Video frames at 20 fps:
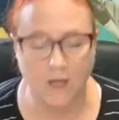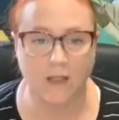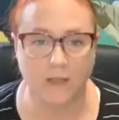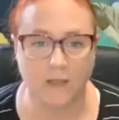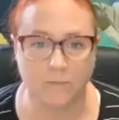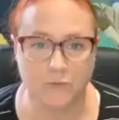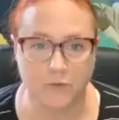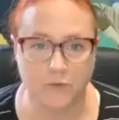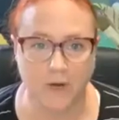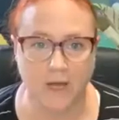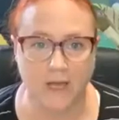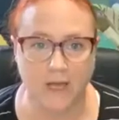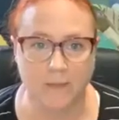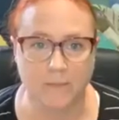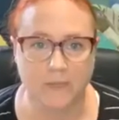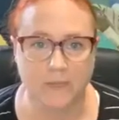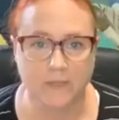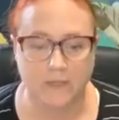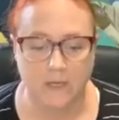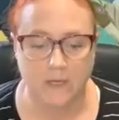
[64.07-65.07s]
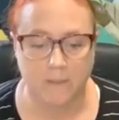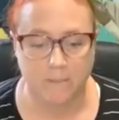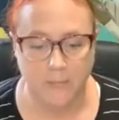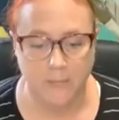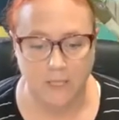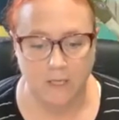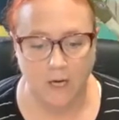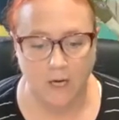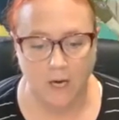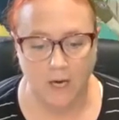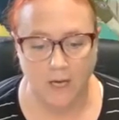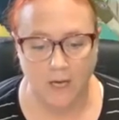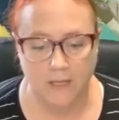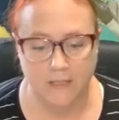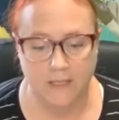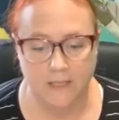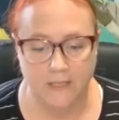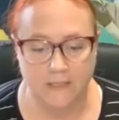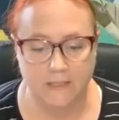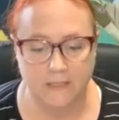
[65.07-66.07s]
Klallam tribe, Makah
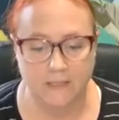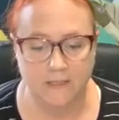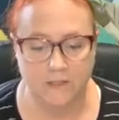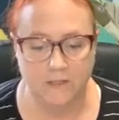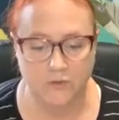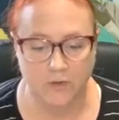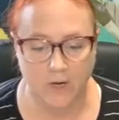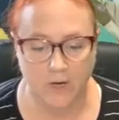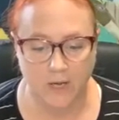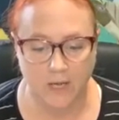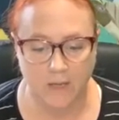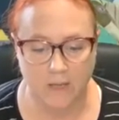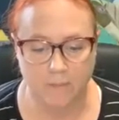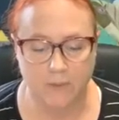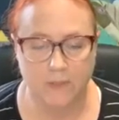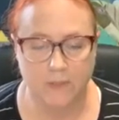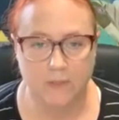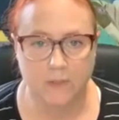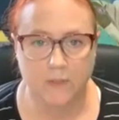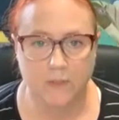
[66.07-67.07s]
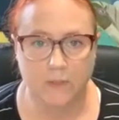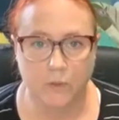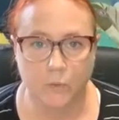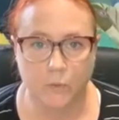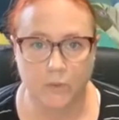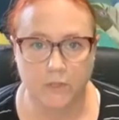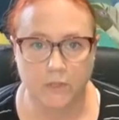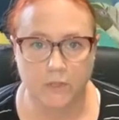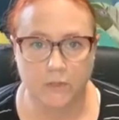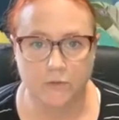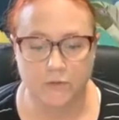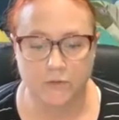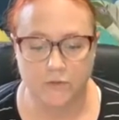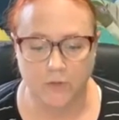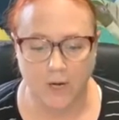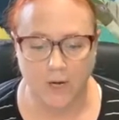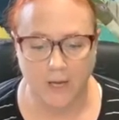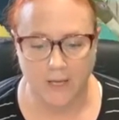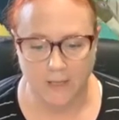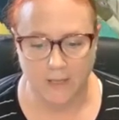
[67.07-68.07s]
Indian tribe, Quileute
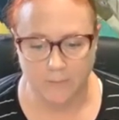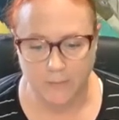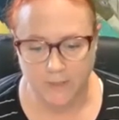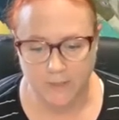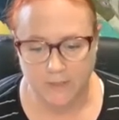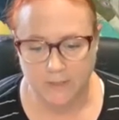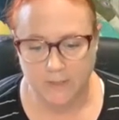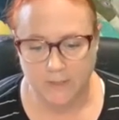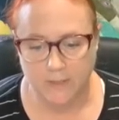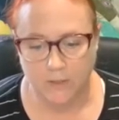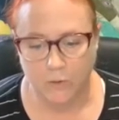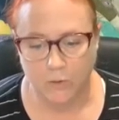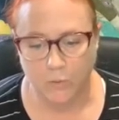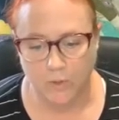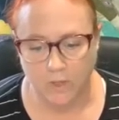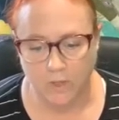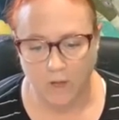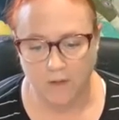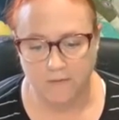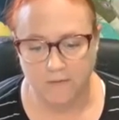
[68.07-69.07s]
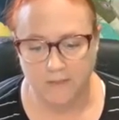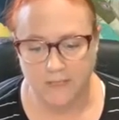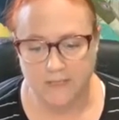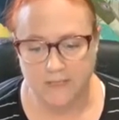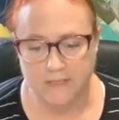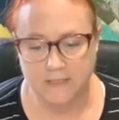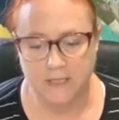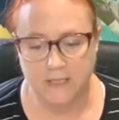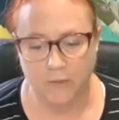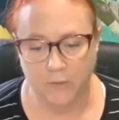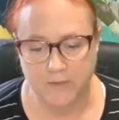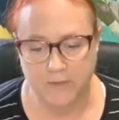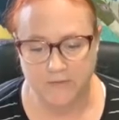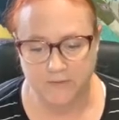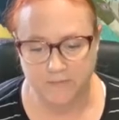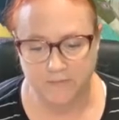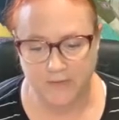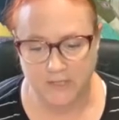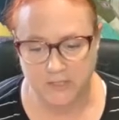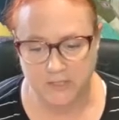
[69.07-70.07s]
tribe, Quinault Indian
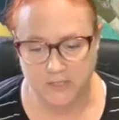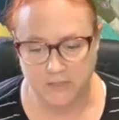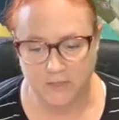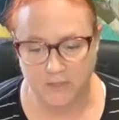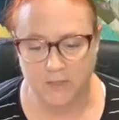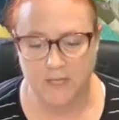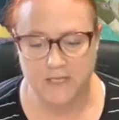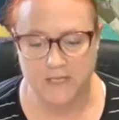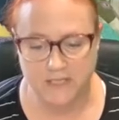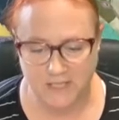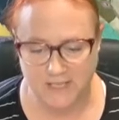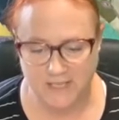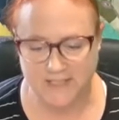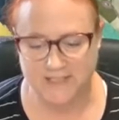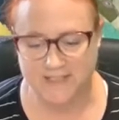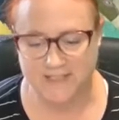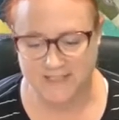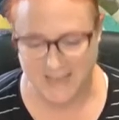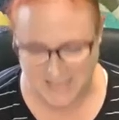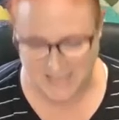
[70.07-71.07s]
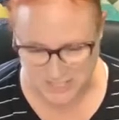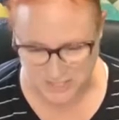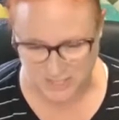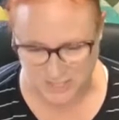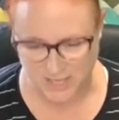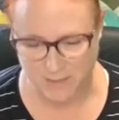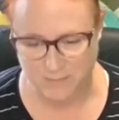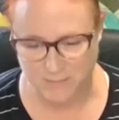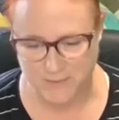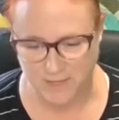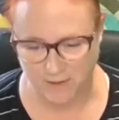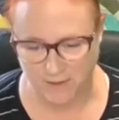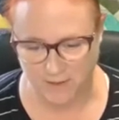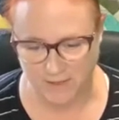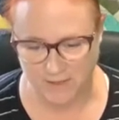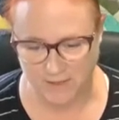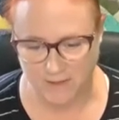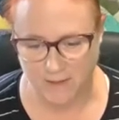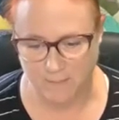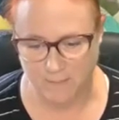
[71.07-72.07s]
Reservation, Indian Nation, I'm
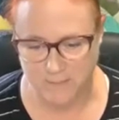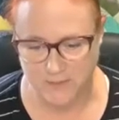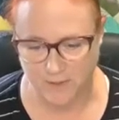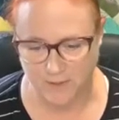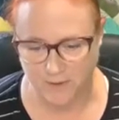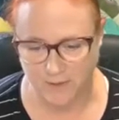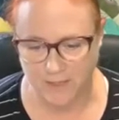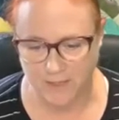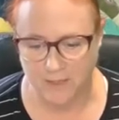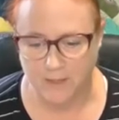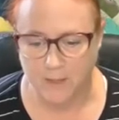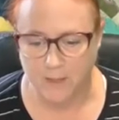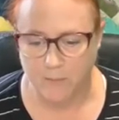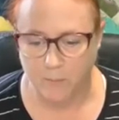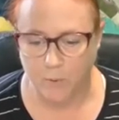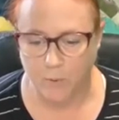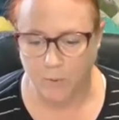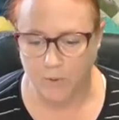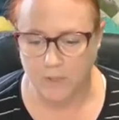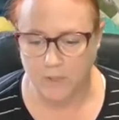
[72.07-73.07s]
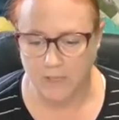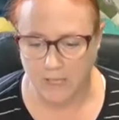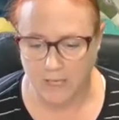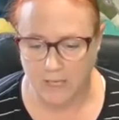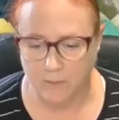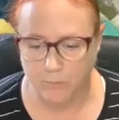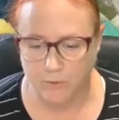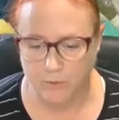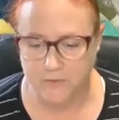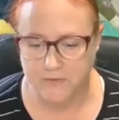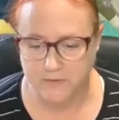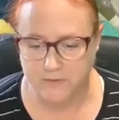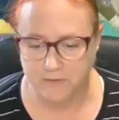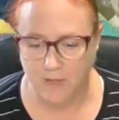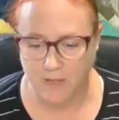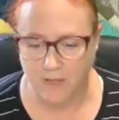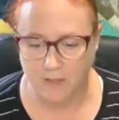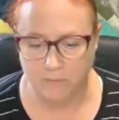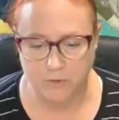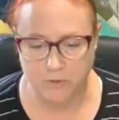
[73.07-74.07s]
sorry, I'm sorry, Port Gamble,
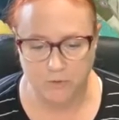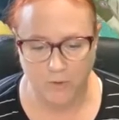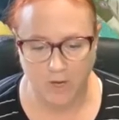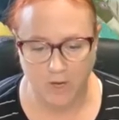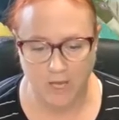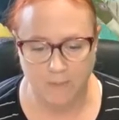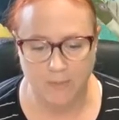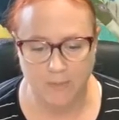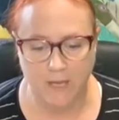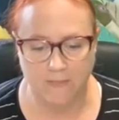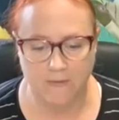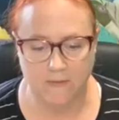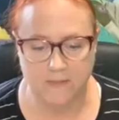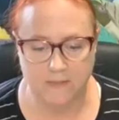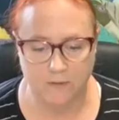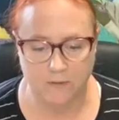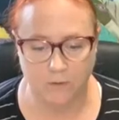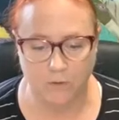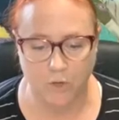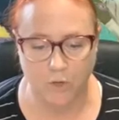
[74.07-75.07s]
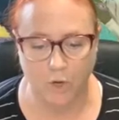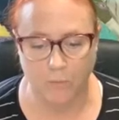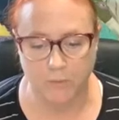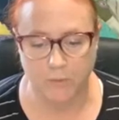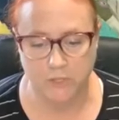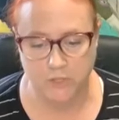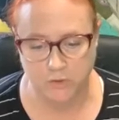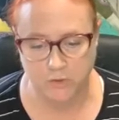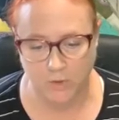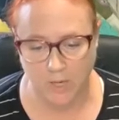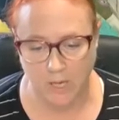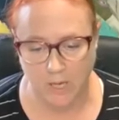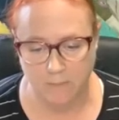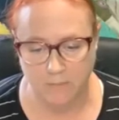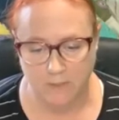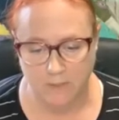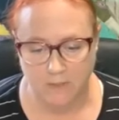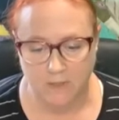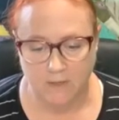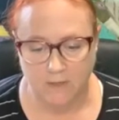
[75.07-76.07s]
S'Klallam tribe, and the Skokomish tribe
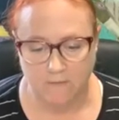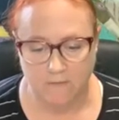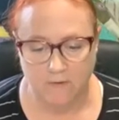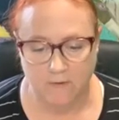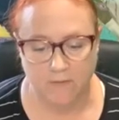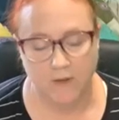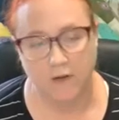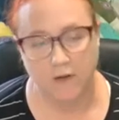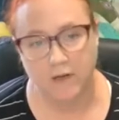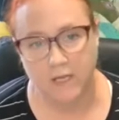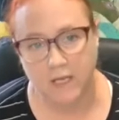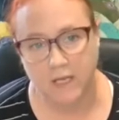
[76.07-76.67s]
for their